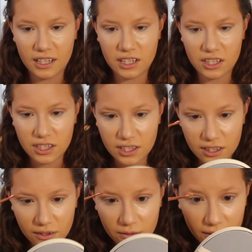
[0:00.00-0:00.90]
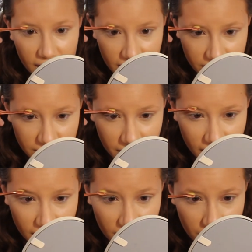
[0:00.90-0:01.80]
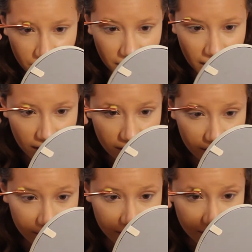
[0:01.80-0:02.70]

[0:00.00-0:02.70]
I'm just going to run it through my brow.